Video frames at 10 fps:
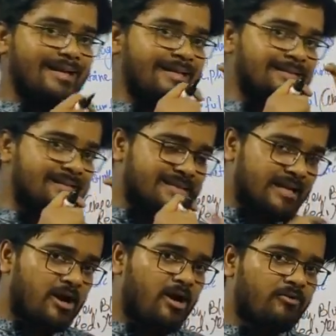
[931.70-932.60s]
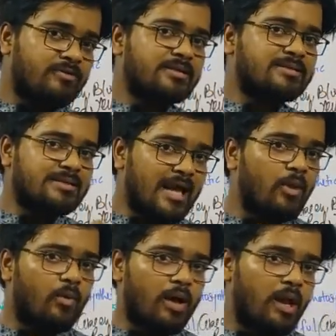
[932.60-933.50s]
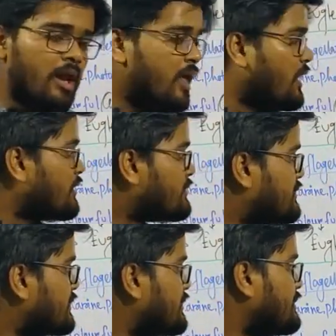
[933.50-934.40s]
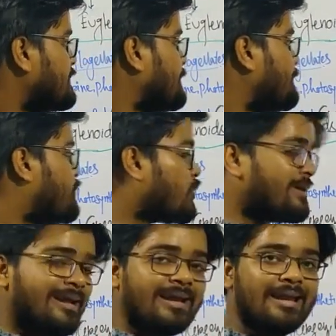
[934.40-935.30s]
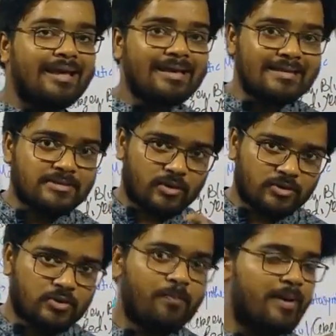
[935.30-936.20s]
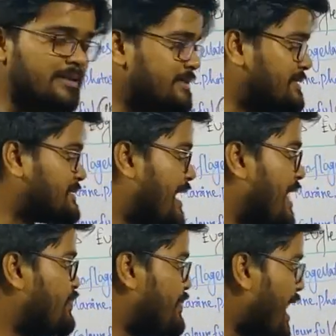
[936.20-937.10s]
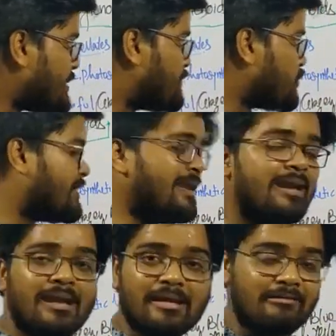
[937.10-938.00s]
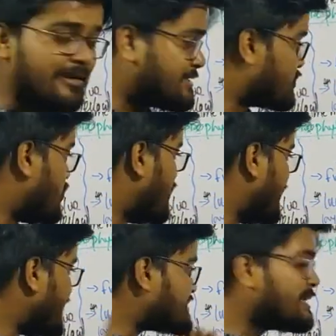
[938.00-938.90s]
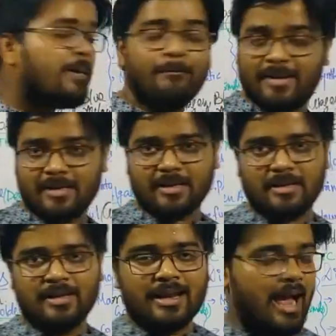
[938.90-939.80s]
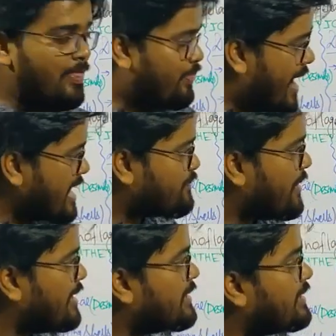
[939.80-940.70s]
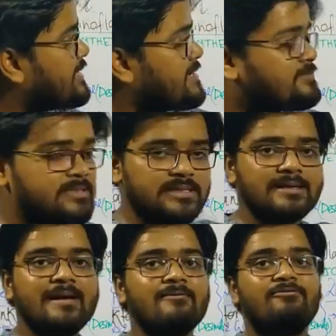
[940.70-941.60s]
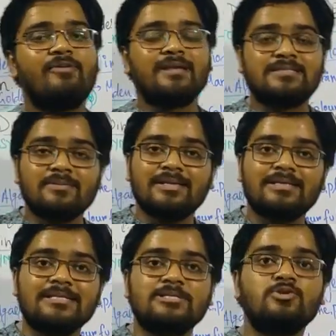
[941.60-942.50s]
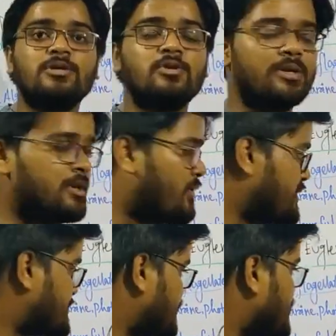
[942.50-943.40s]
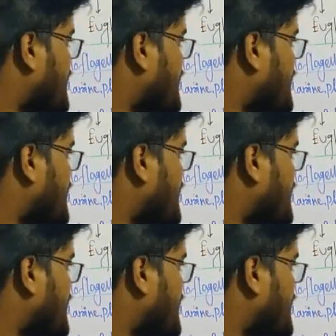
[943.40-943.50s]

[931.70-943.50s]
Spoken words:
Instead of the cell wall, the protein layer is also present, and that protein layer is called as pellicle, and that pellicle gives the flexibility to euglenoids.